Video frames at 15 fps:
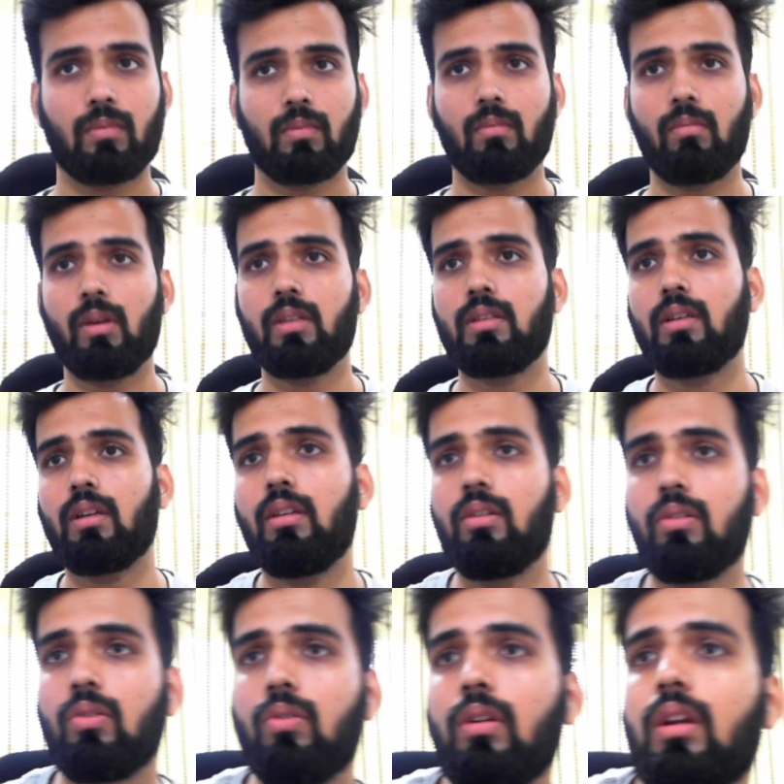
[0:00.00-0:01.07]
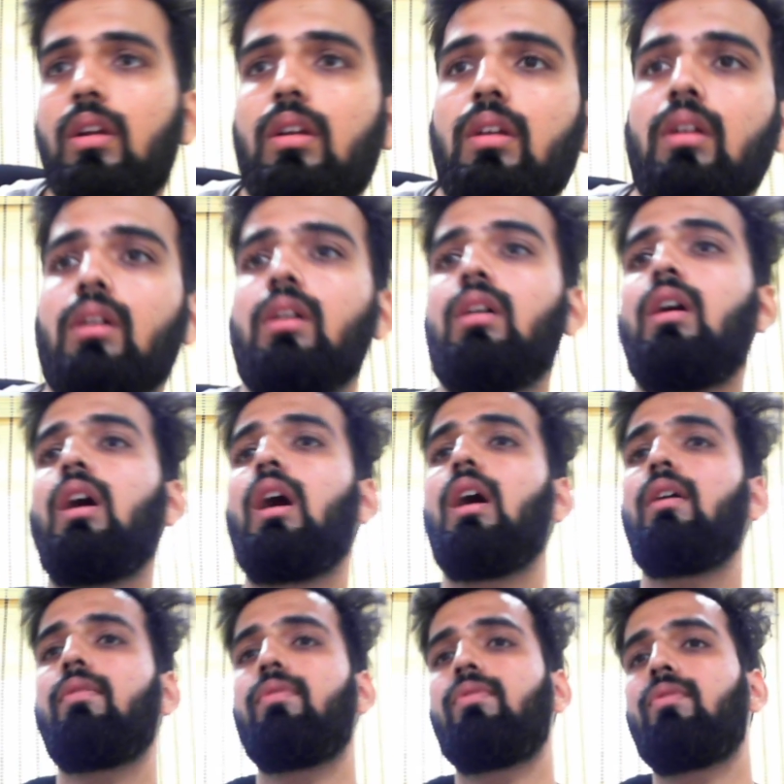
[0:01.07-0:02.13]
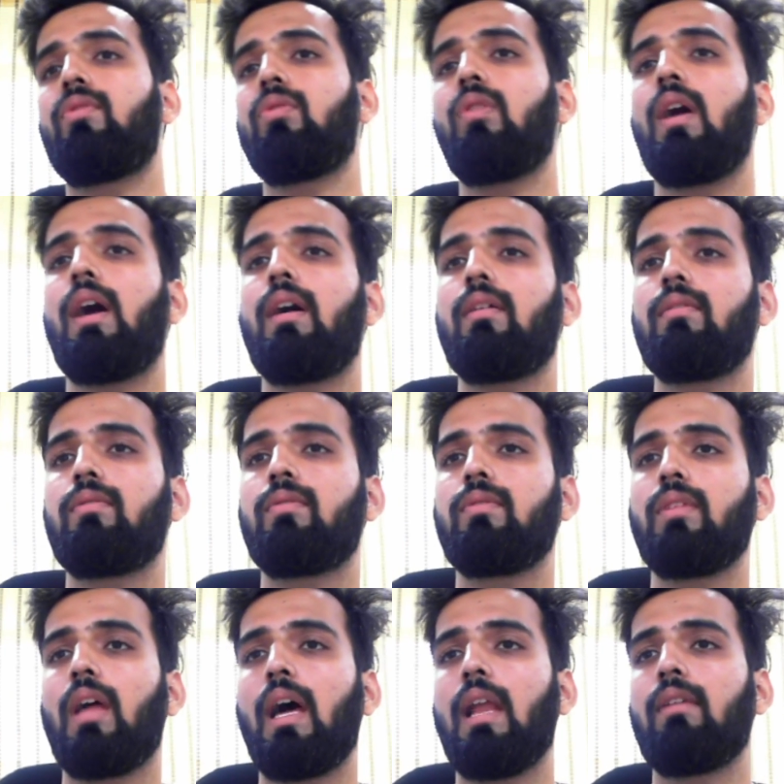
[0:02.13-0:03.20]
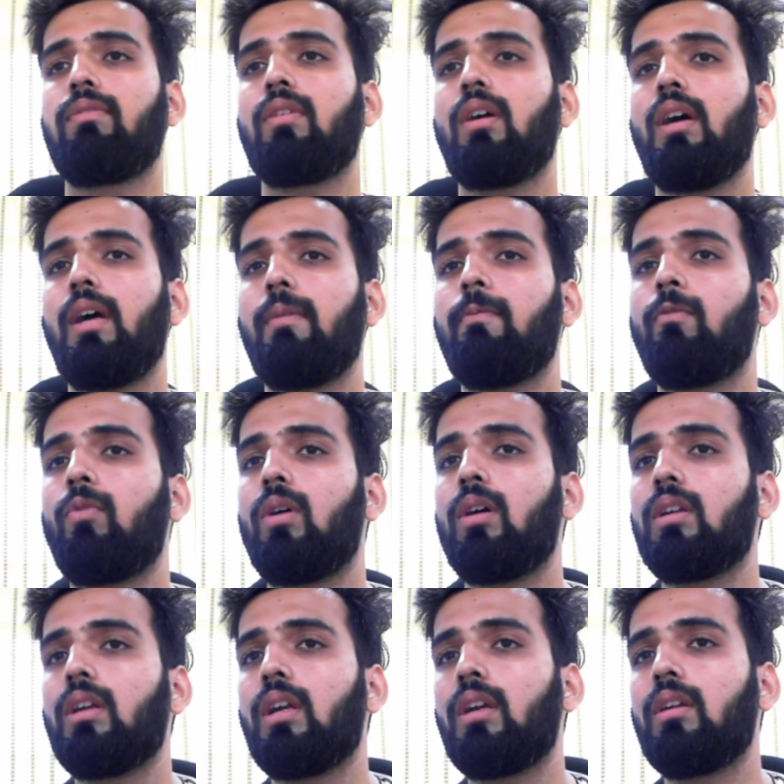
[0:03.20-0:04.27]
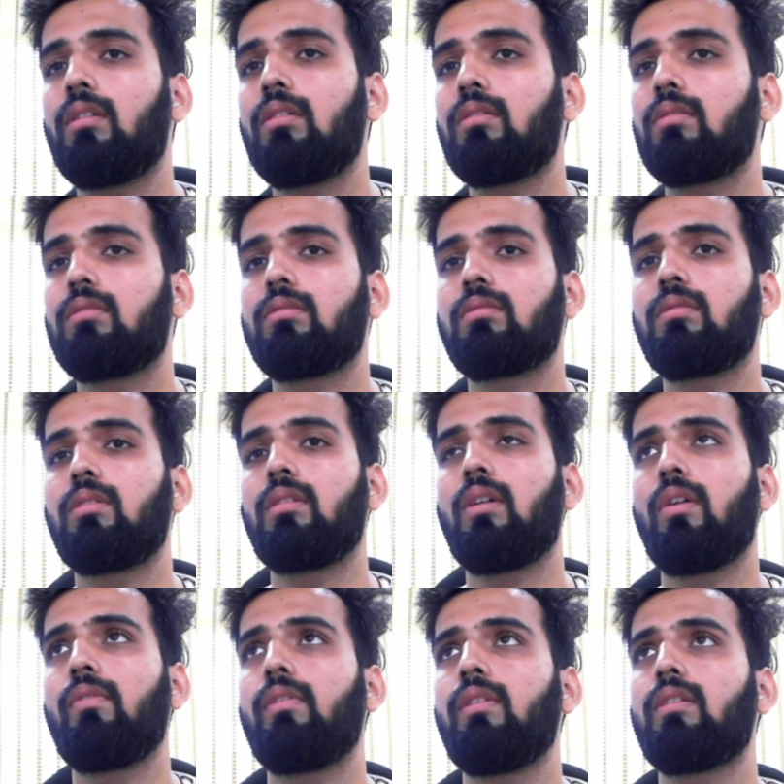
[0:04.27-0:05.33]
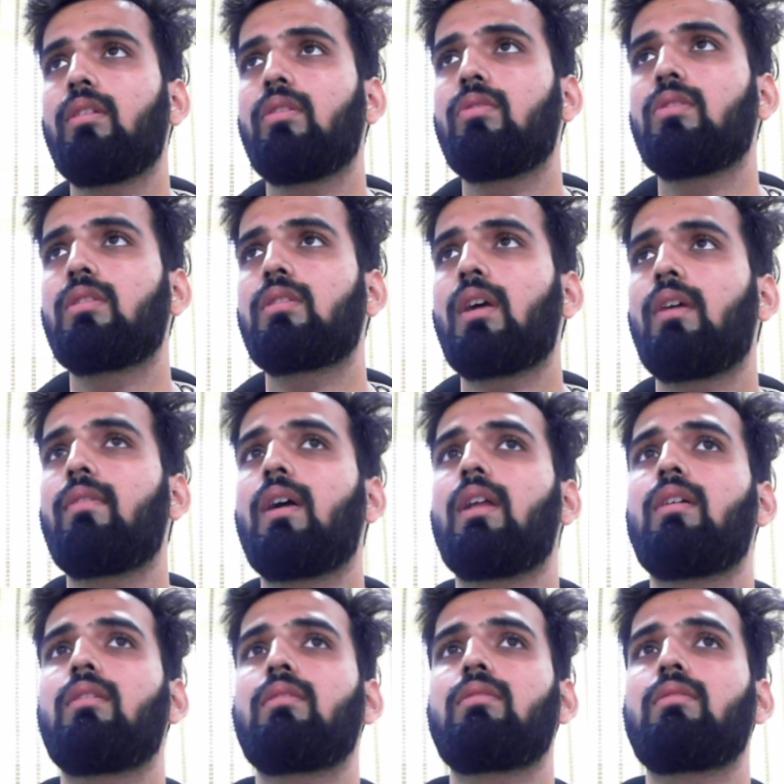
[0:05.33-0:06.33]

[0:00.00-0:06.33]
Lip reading: Basically, you don't have to have alpha M1 and everything, you just have alpha.